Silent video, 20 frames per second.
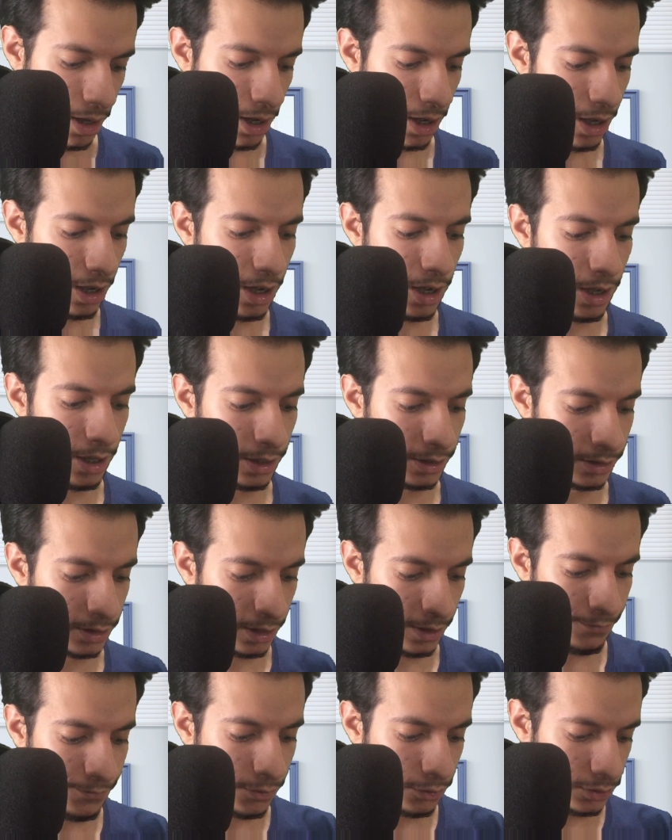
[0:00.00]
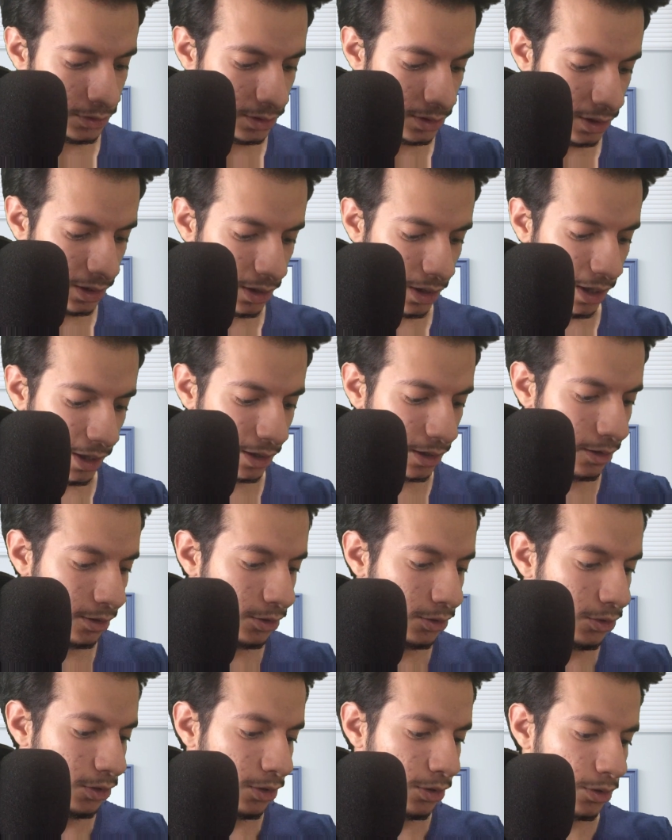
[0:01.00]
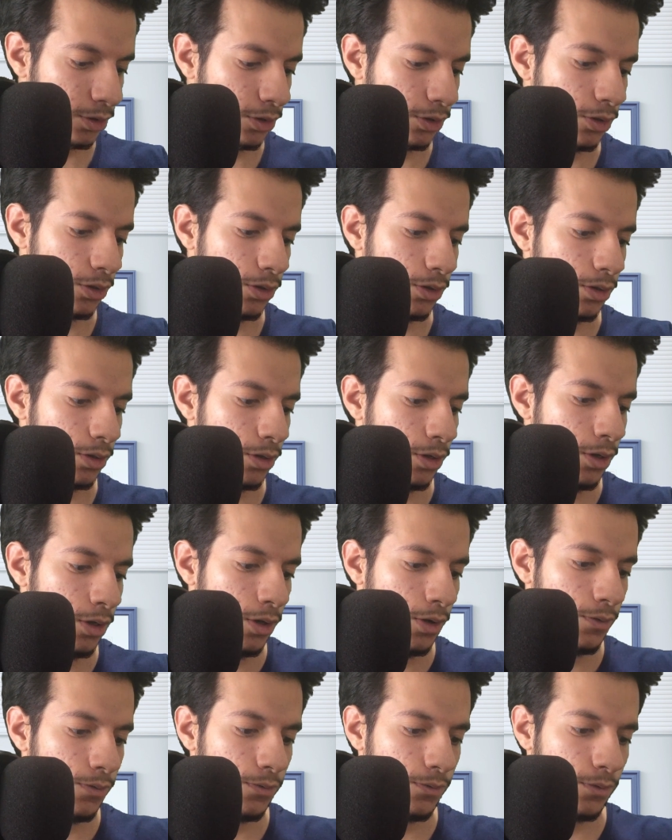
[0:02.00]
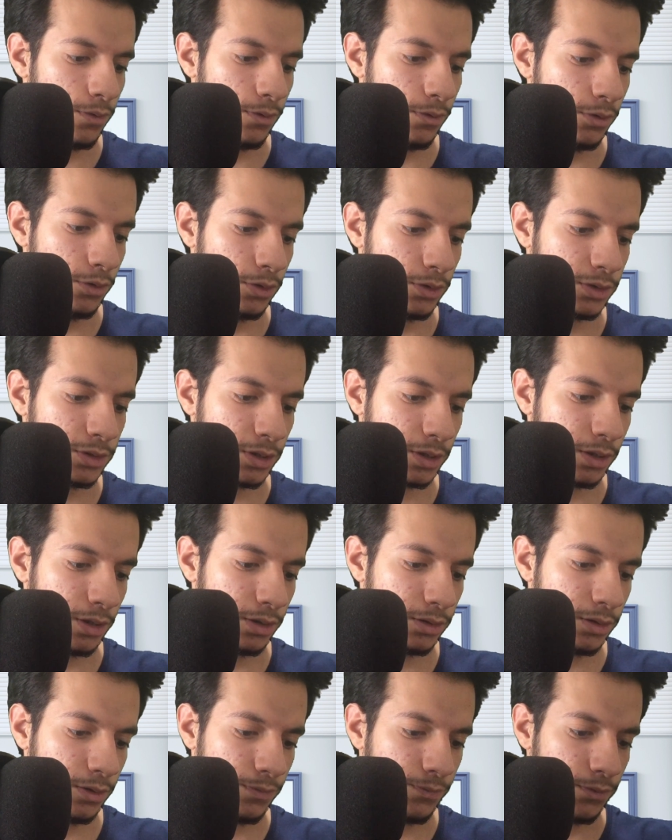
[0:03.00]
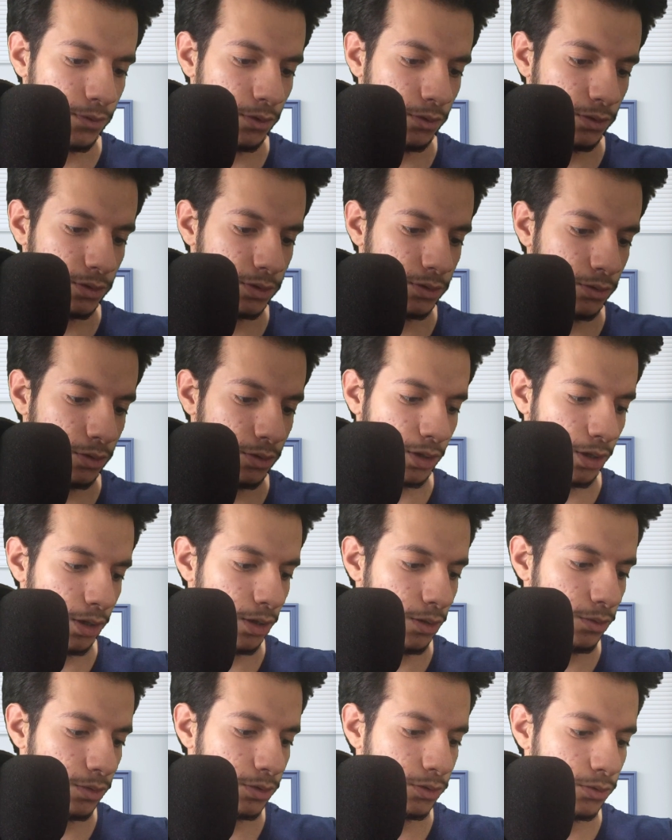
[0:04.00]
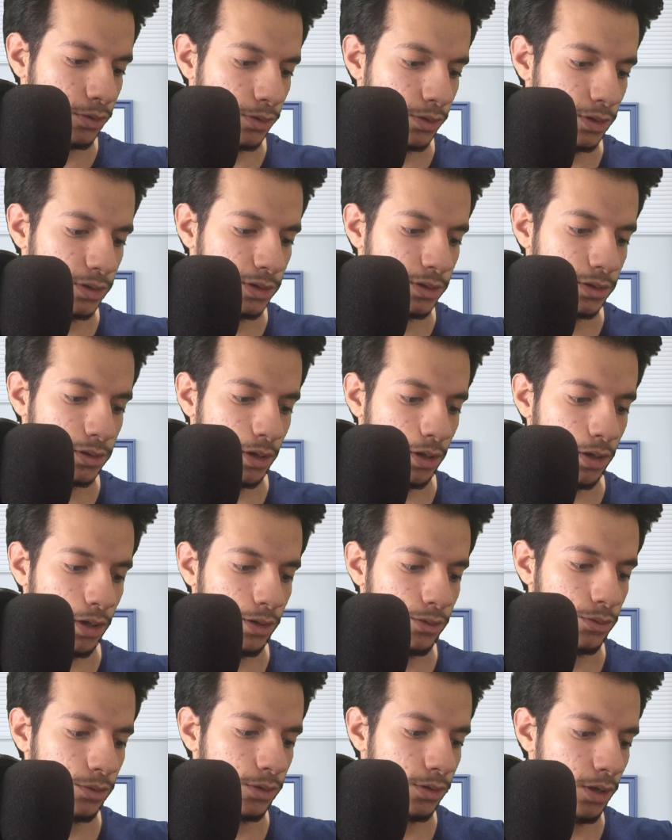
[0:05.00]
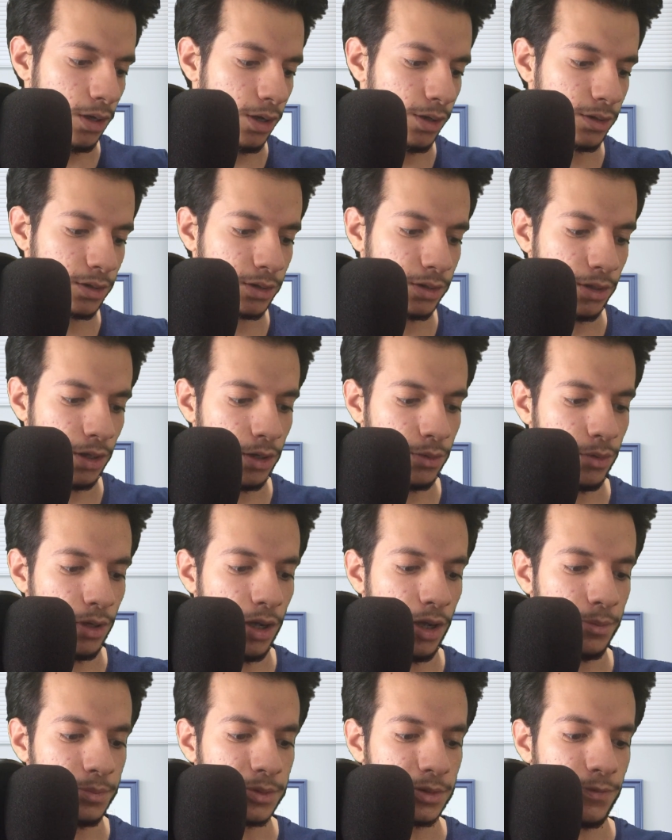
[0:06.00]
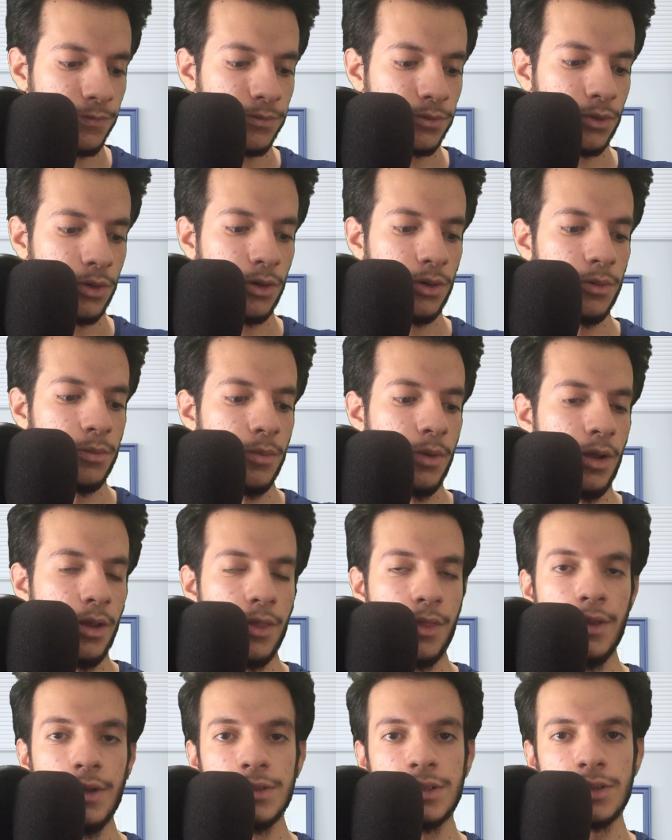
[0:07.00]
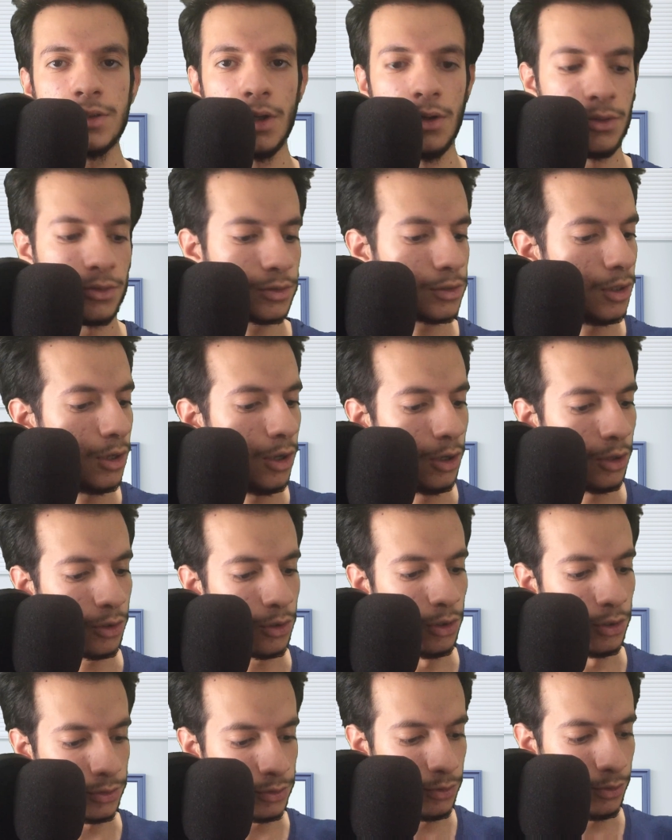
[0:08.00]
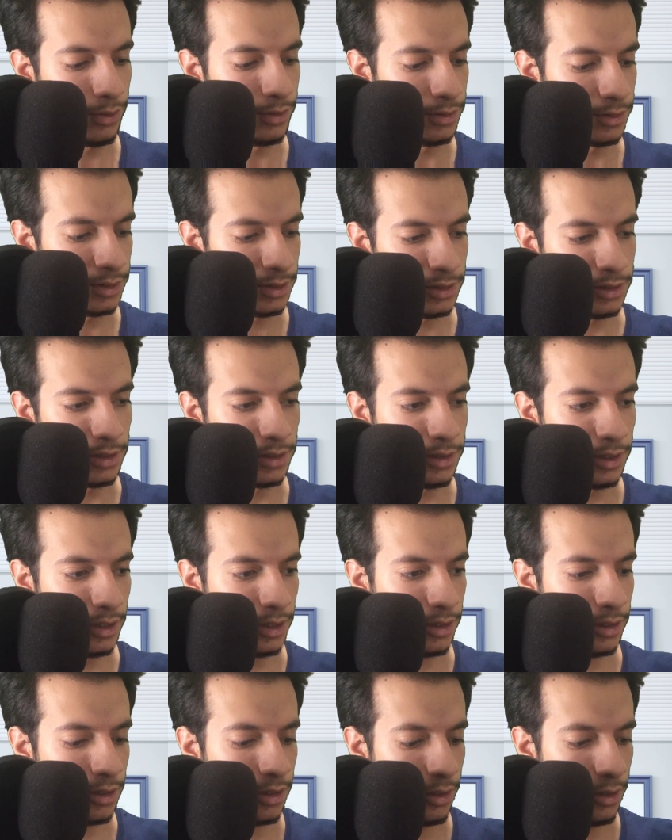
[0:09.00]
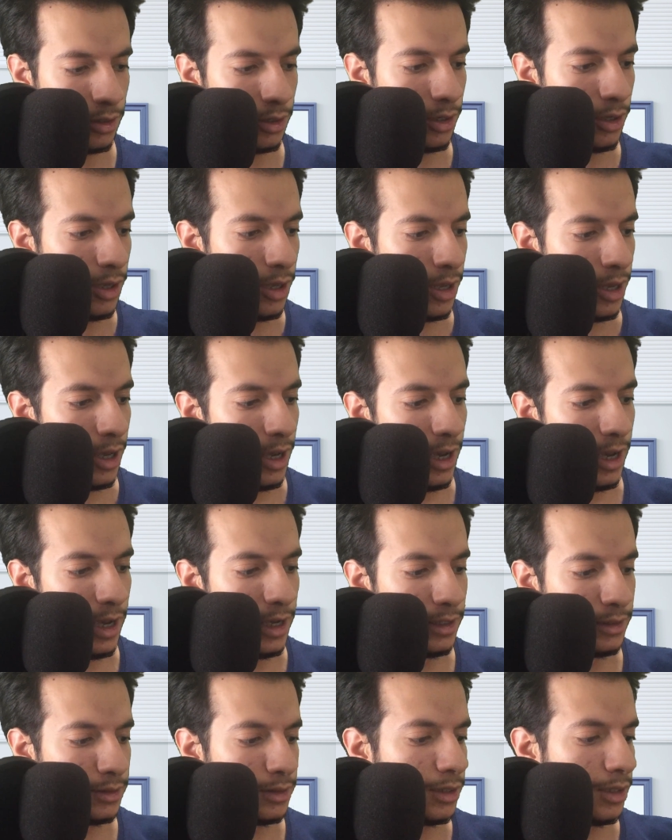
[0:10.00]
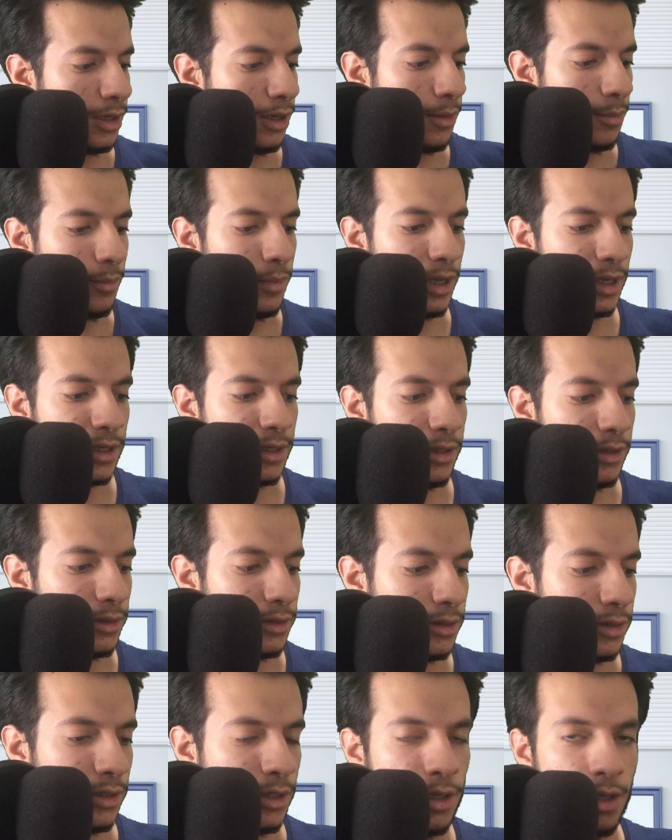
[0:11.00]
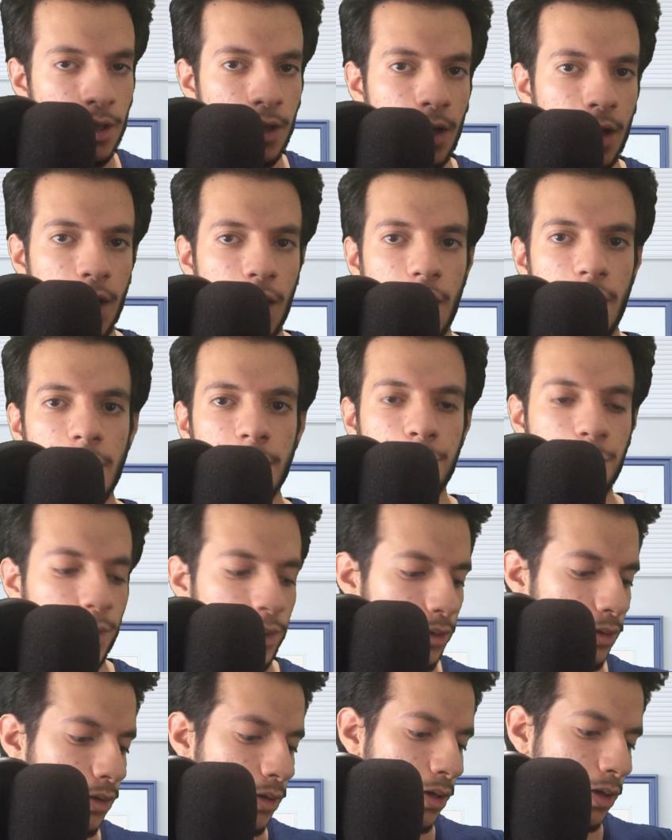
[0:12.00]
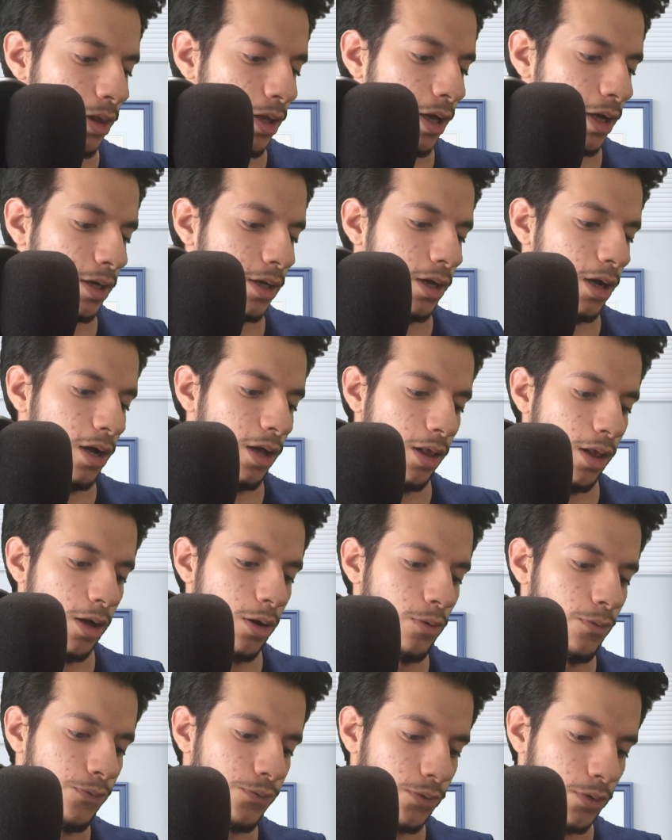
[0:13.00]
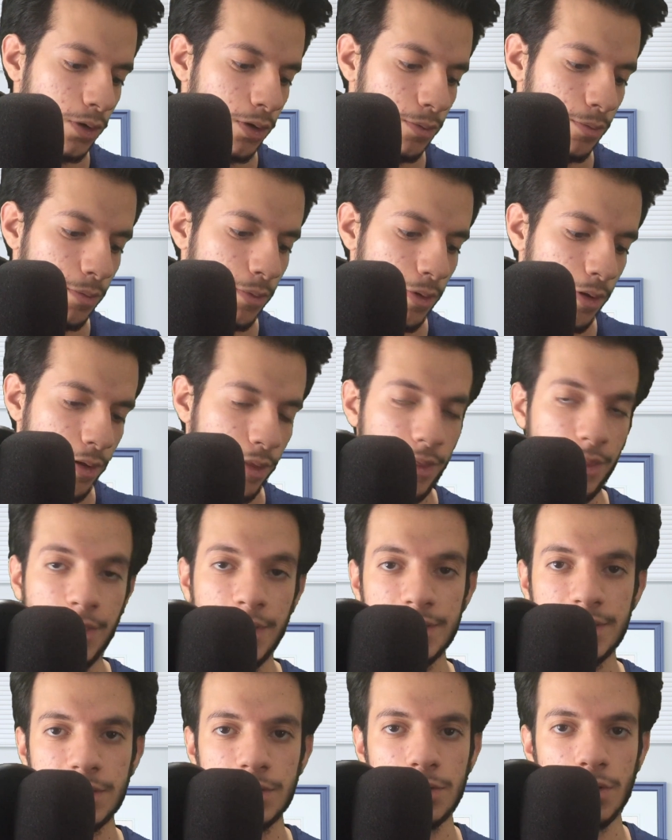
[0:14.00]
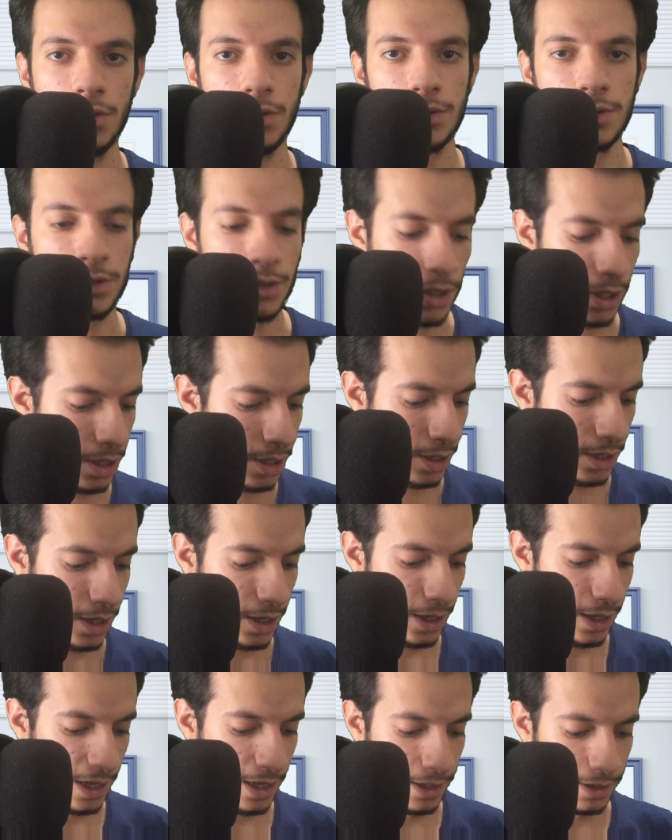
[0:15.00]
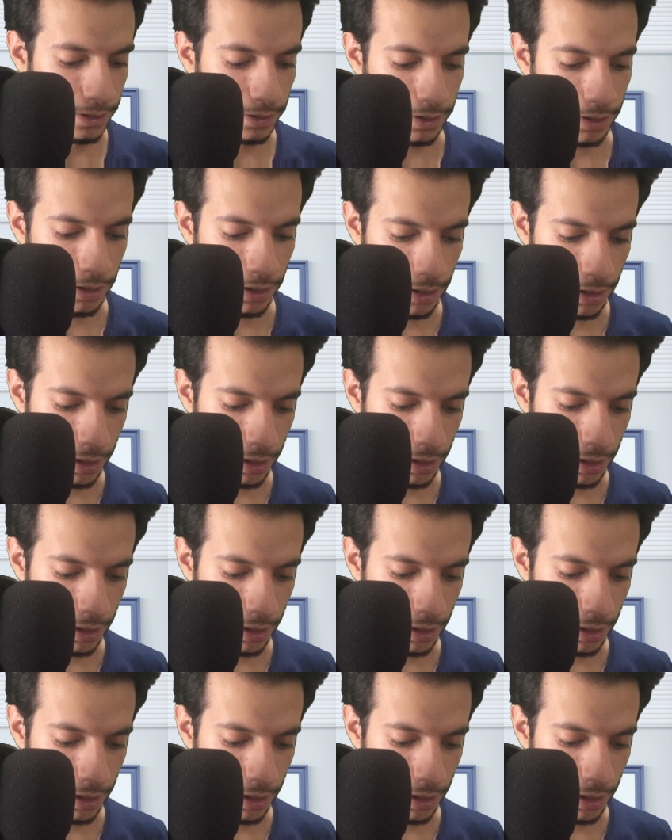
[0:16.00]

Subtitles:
And if you see like your security phone is allowed to install unknown apps from this source, go to the setting and make it able, like allow from this source, and